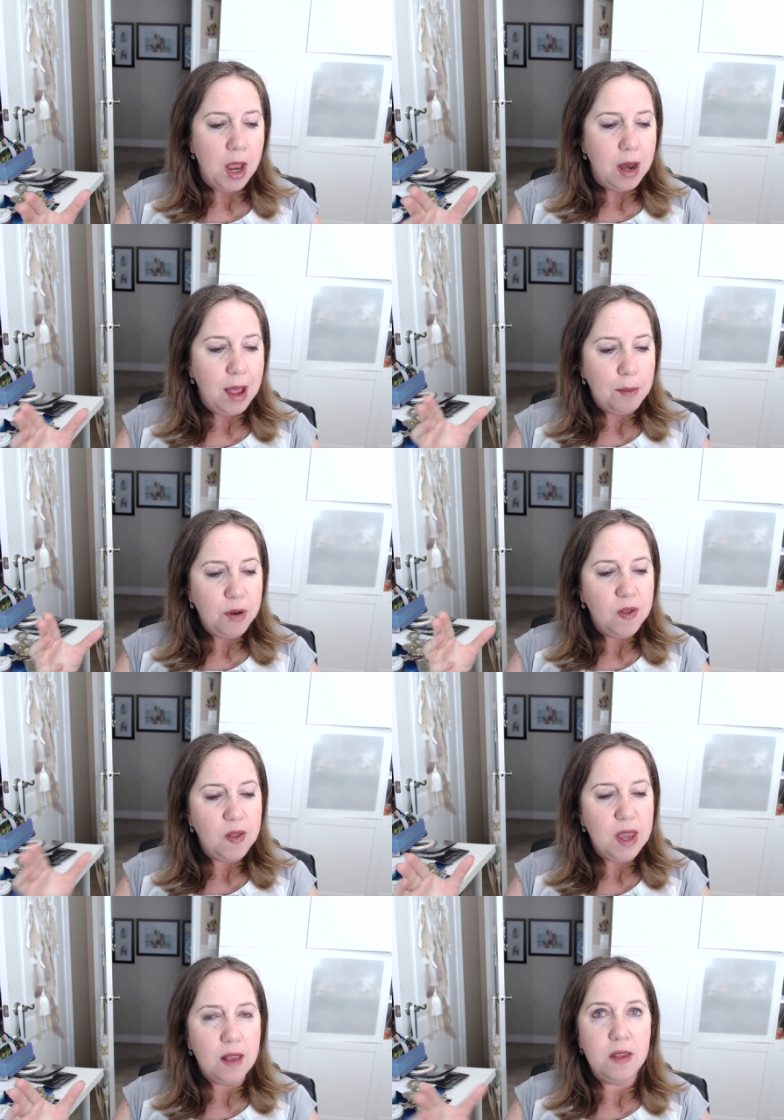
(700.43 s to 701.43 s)
Number
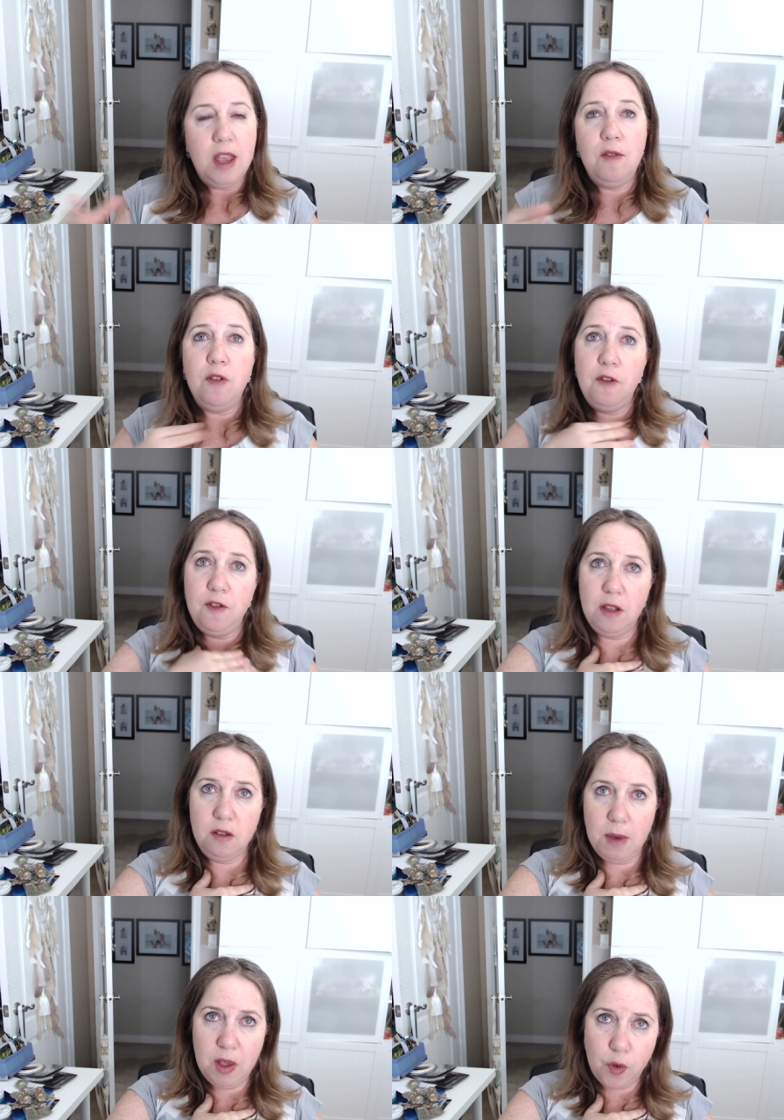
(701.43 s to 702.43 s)
six, it
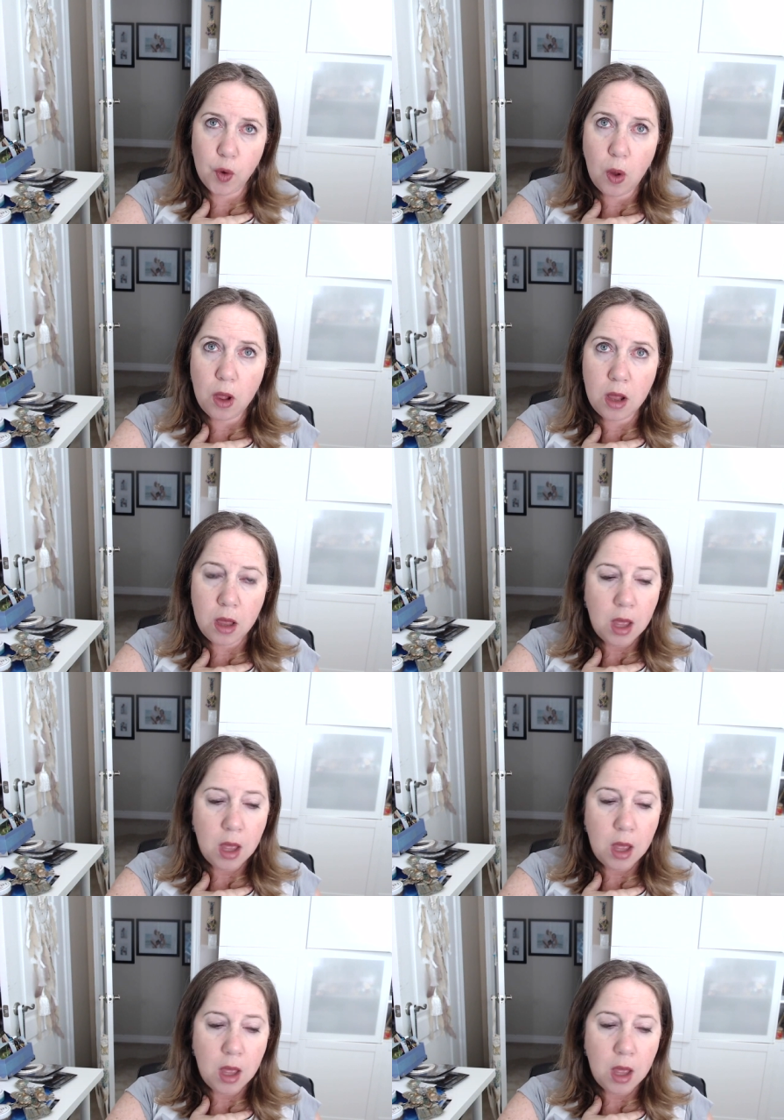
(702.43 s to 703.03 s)
fulfills my soul.